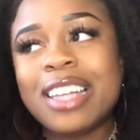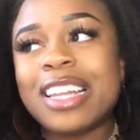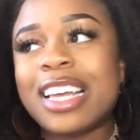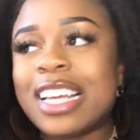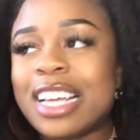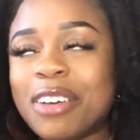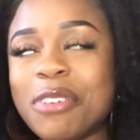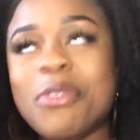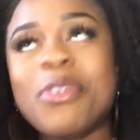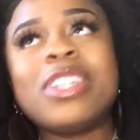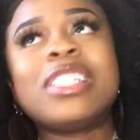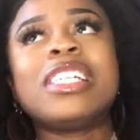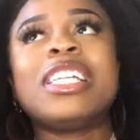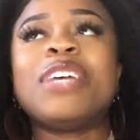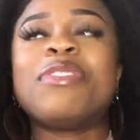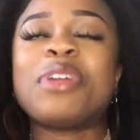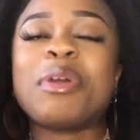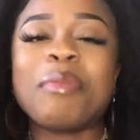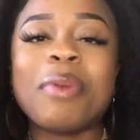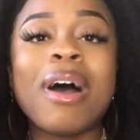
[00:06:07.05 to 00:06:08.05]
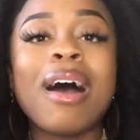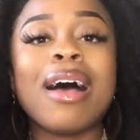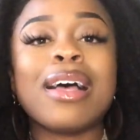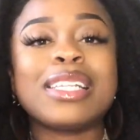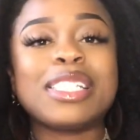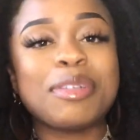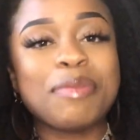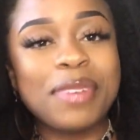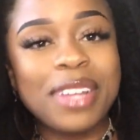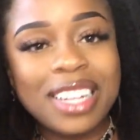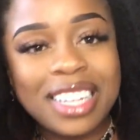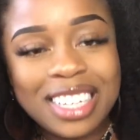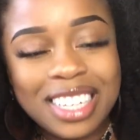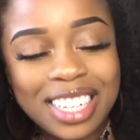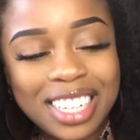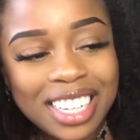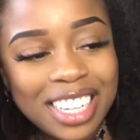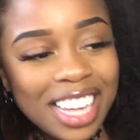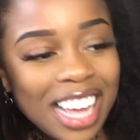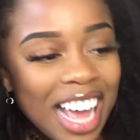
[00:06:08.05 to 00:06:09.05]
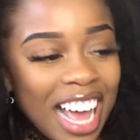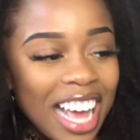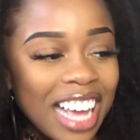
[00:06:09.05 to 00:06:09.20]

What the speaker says: Like, it wasn't even a possibility.